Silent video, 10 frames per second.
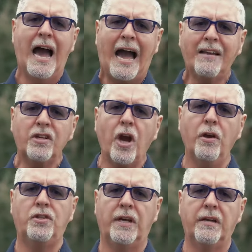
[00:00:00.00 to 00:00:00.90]
and
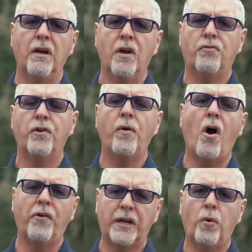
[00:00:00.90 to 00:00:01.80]
coaching through
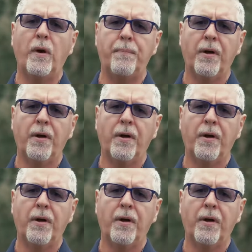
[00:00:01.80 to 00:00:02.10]
our Equip